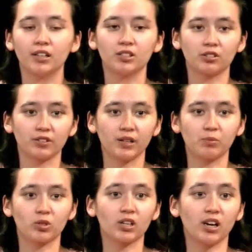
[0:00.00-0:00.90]
to create
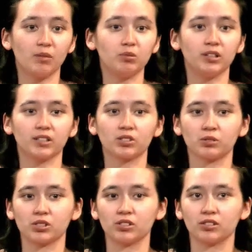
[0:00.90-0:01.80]
more complex
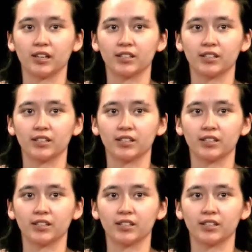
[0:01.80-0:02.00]
crystal